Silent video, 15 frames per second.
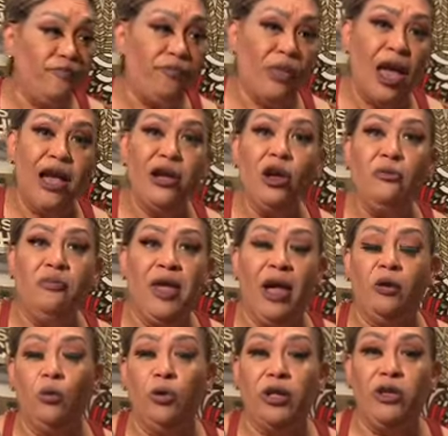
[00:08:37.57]
I hope
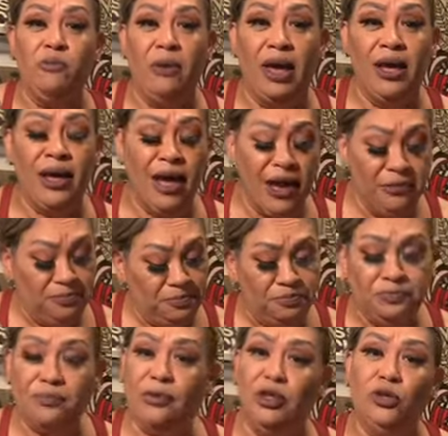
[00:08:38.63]
that when you make it,
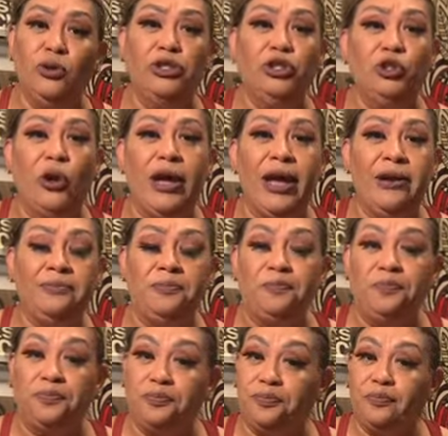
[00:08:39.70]
you enjoy it.
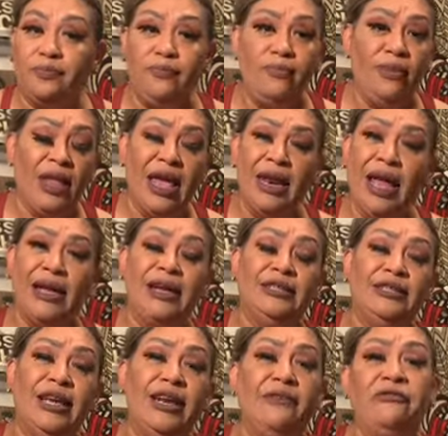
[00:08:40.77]
And like I
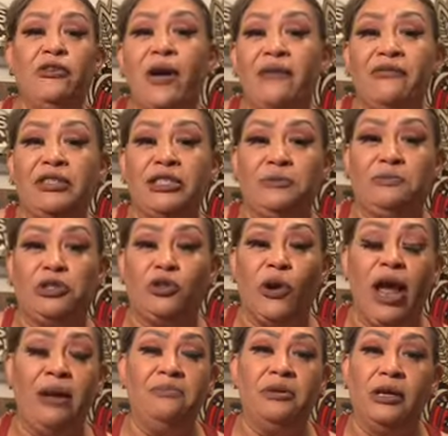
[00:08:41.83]
said, if you haven't
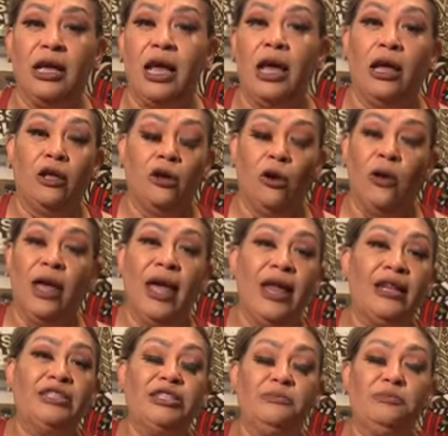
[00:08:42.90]
subscribed, go ahead
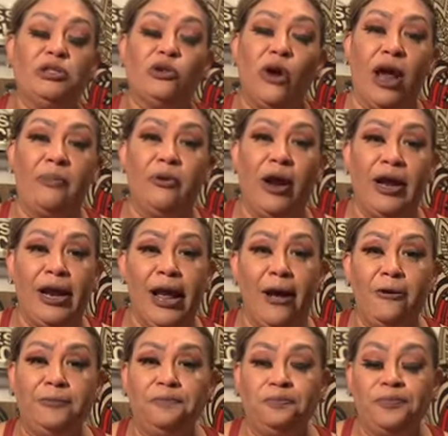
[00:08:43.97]
and subscribe right
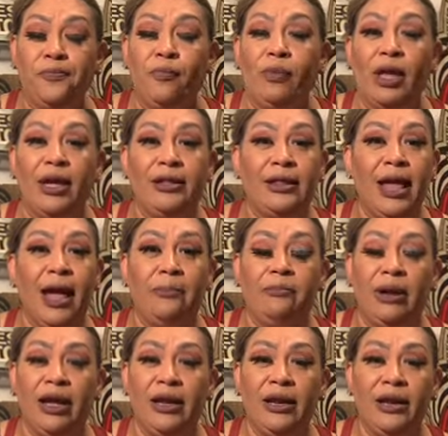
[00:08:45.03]
now. Hit that
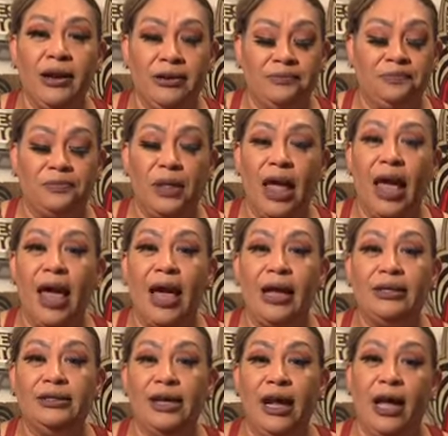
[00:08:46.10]
button.
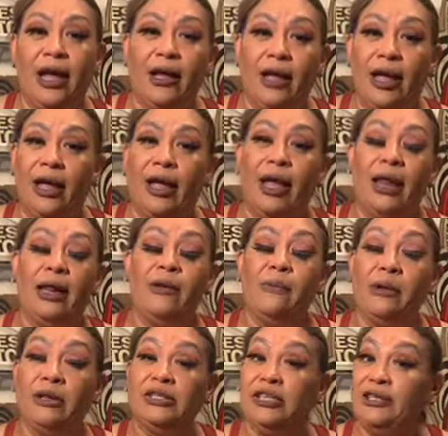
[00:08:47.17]
And
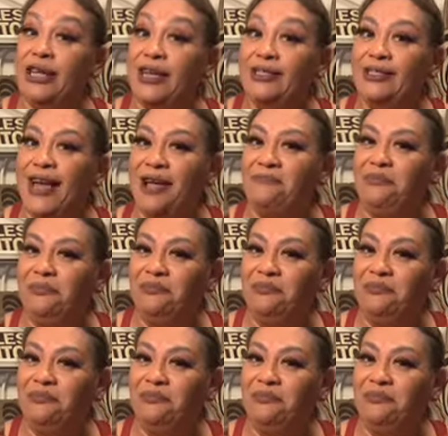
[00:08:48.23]
until next time.